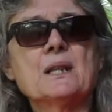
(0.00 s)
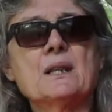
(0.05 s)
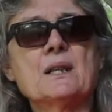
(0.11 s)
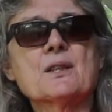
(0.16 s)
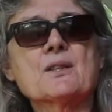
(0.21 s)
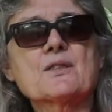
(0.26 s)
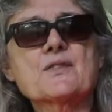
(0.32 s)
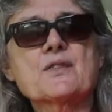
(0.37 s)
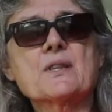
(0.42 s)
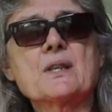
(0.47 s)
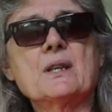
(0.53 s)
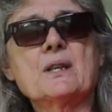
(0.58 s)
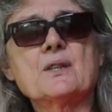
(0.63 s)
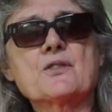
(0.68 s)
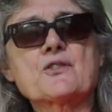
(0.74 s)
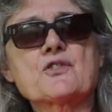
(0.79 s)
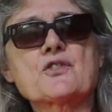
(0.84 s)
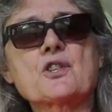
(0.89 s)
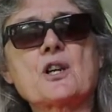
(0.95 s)

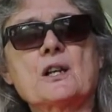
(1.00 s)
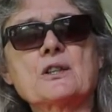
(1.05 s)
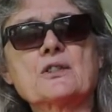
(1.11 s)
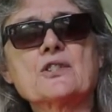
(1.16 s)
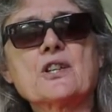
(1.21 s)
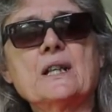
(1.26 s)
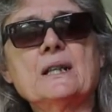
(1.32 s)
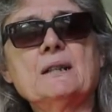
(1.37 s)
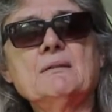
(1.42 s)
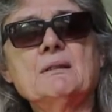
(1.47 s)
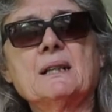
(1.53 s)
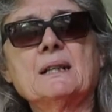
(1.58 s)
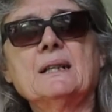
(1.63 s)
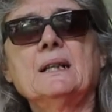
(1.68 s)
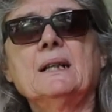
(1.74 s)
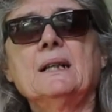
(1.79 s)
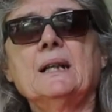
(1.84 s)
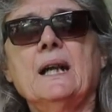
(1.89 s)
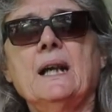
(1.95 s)
is charging.
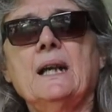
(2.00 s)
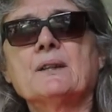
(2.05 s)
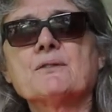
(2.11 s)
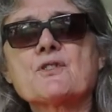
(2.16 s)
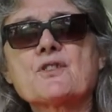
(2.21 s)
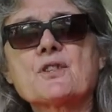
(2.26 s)
And